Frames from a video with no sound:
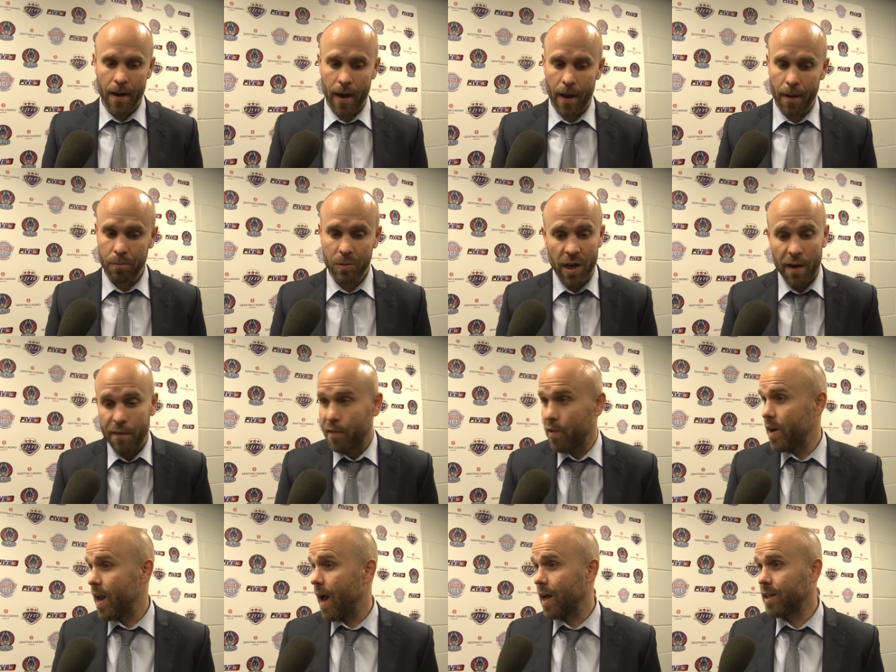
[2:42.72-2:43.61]
um, tough
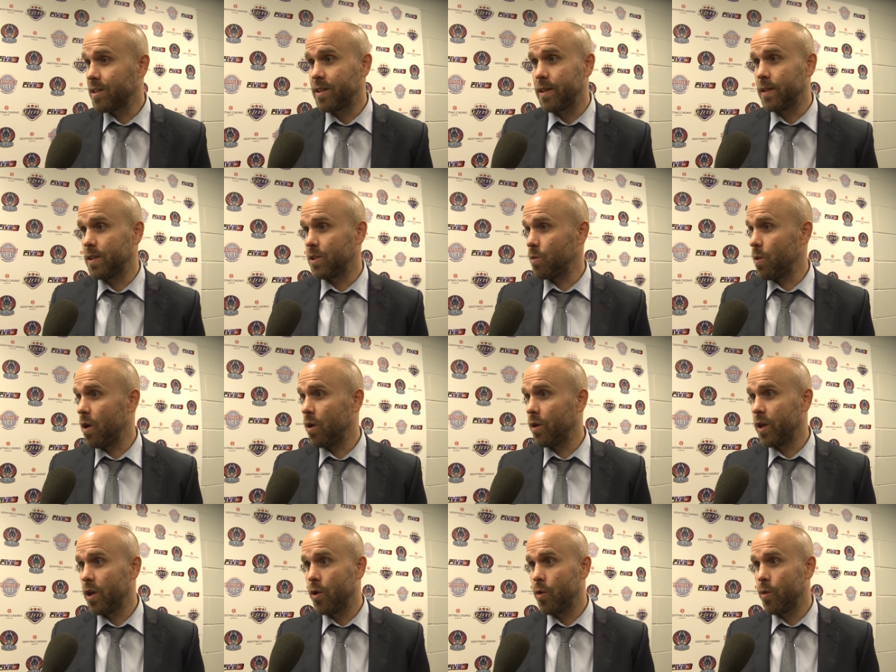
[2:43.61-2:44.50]
for nasty as
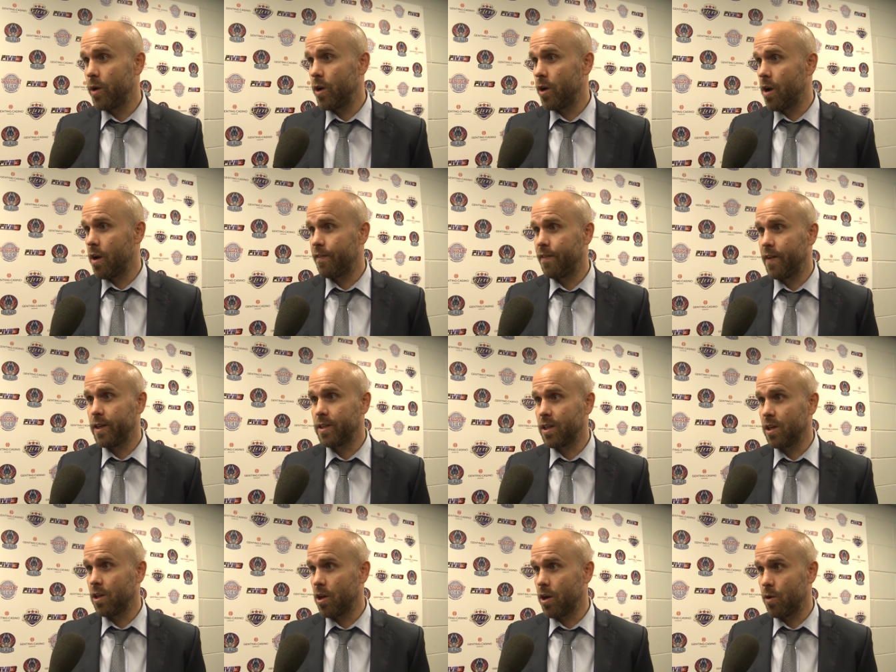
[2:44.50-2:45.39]
well, you know, when you're not
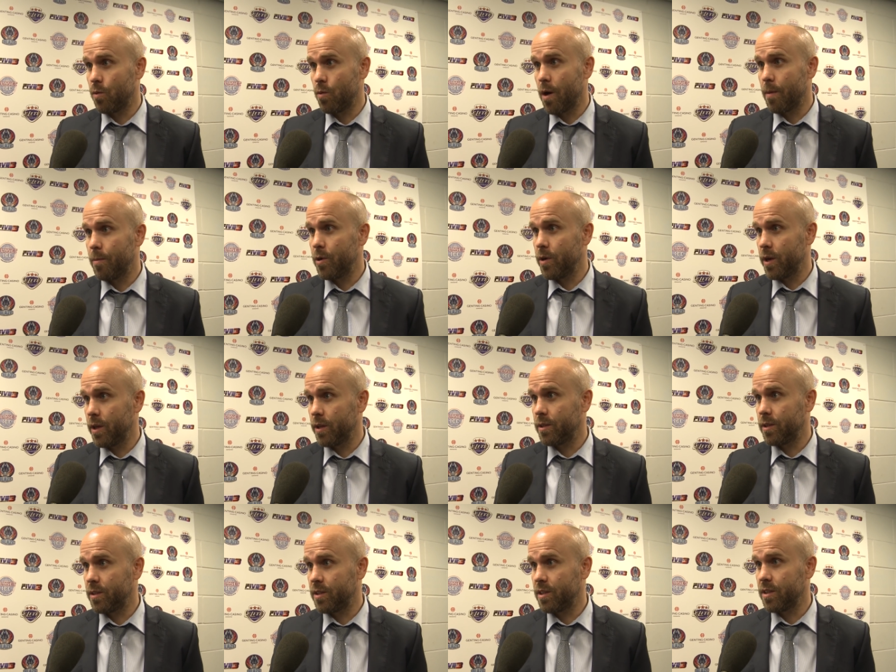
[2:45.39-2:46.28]
facing a lot of rubber to
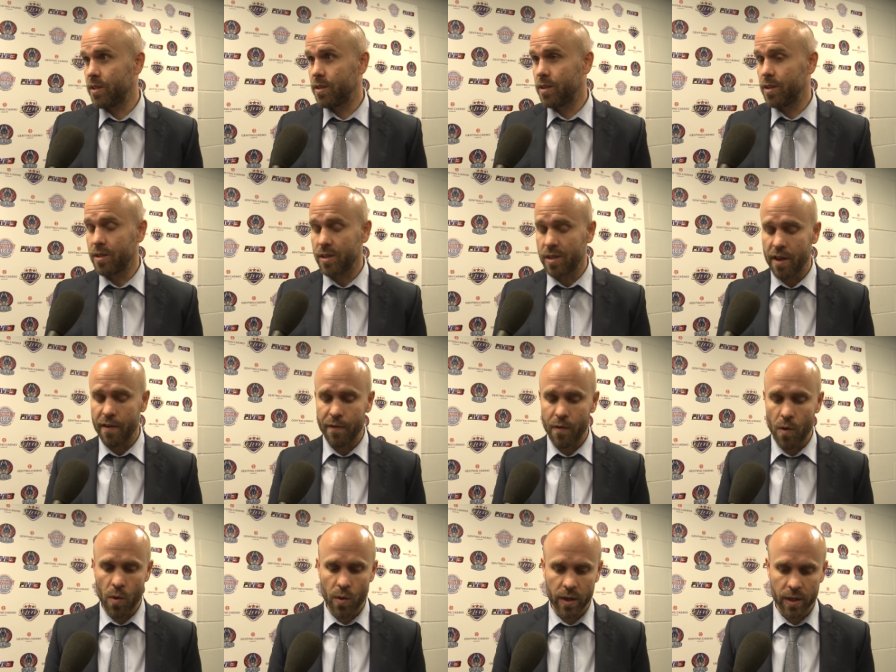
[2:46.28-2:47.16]
to, to, to stay
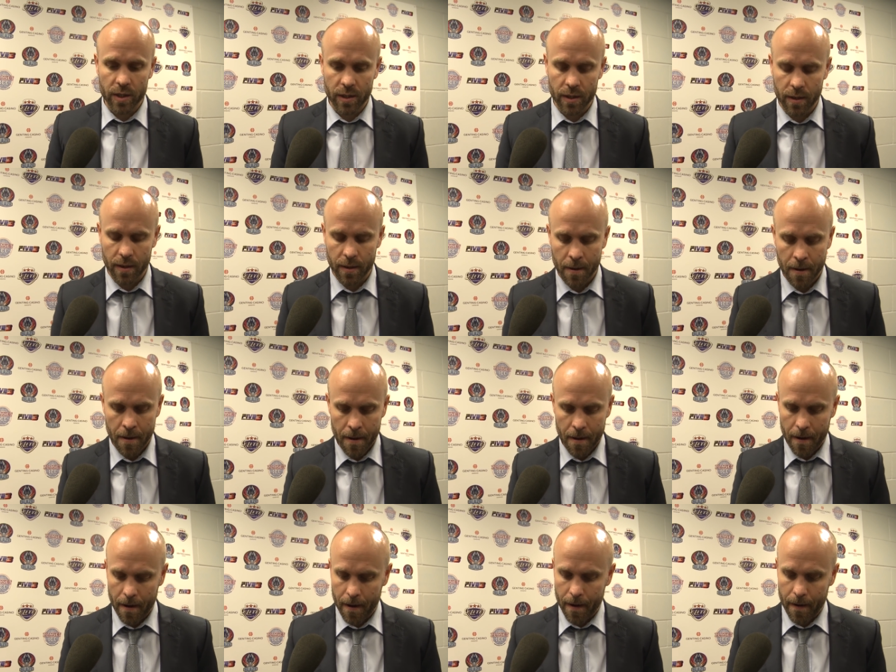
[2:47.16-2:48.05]
focused. And
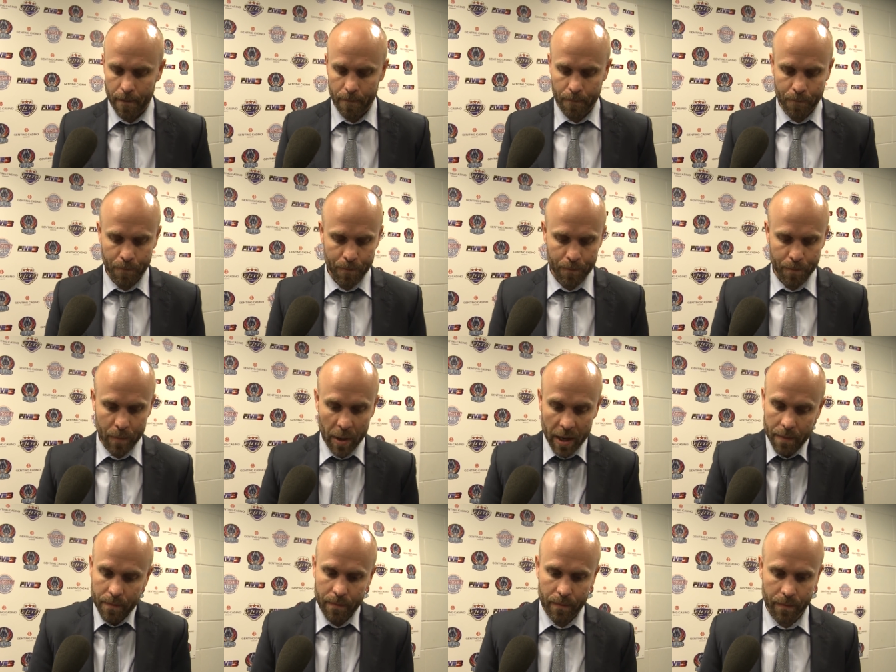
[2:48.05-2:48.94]
um,
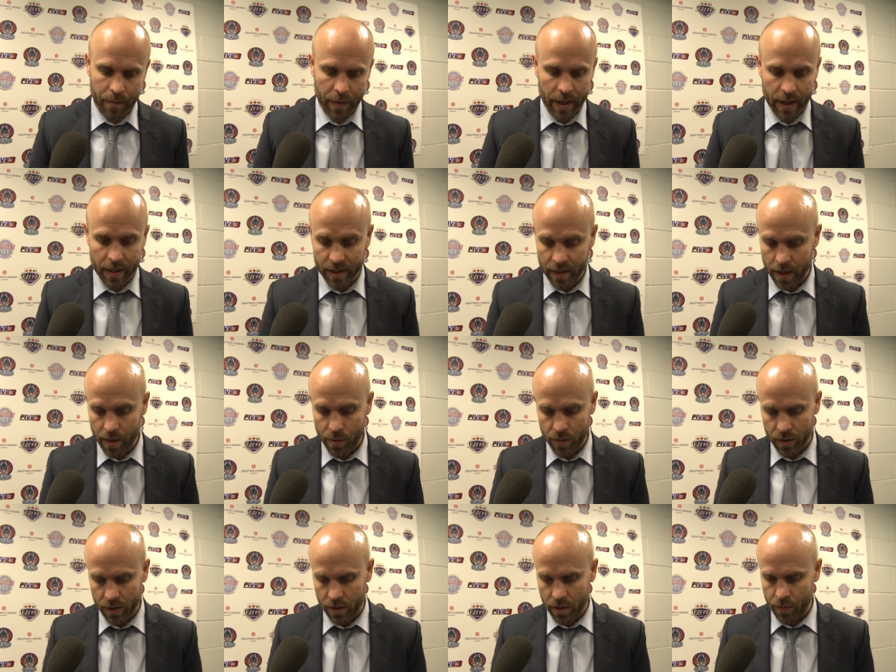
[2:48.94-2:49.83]
but like I said, it
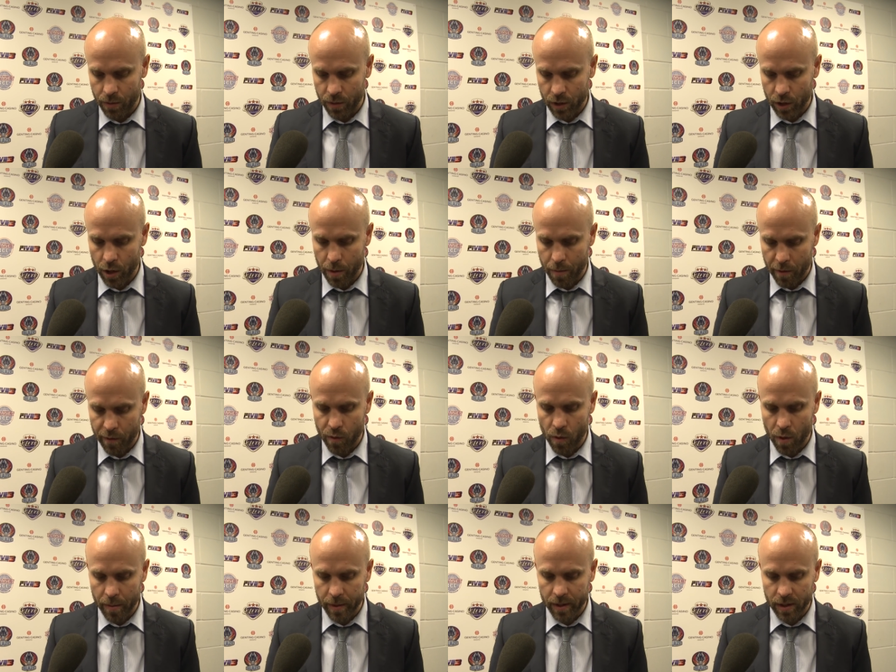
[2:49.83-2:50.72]
was it was a good
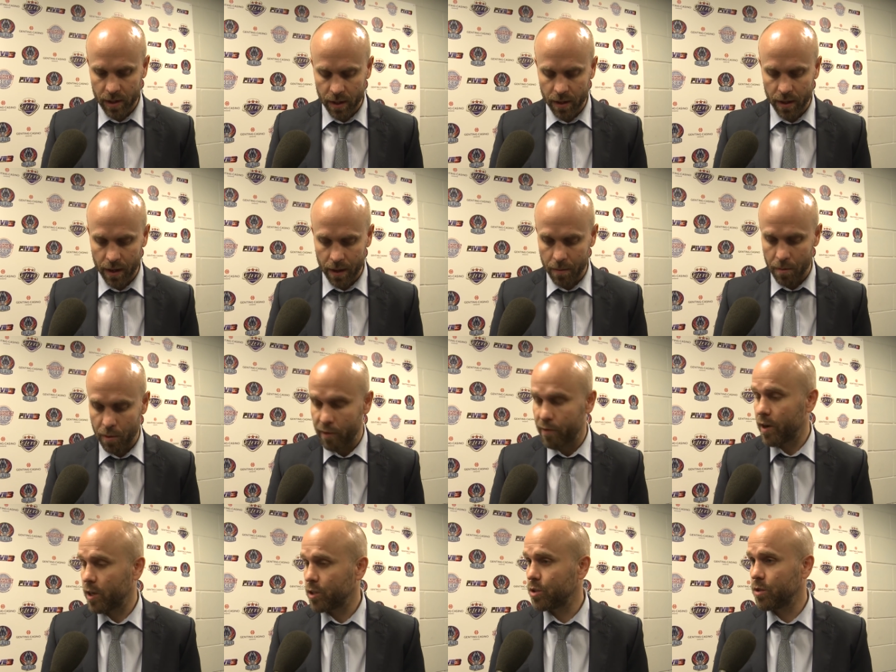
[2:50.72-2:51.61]
performance, and, and
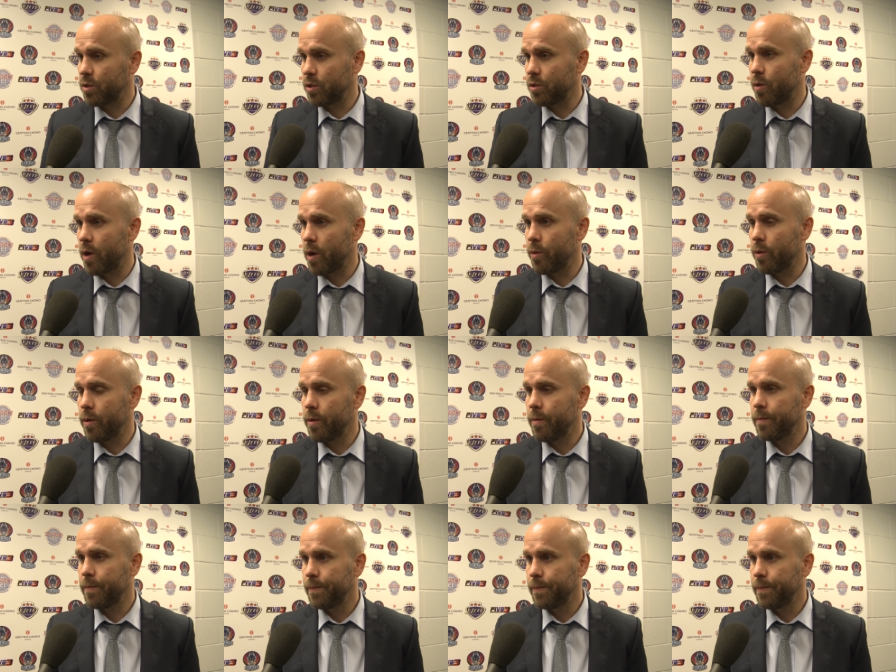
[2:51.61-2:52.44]
professional is the right word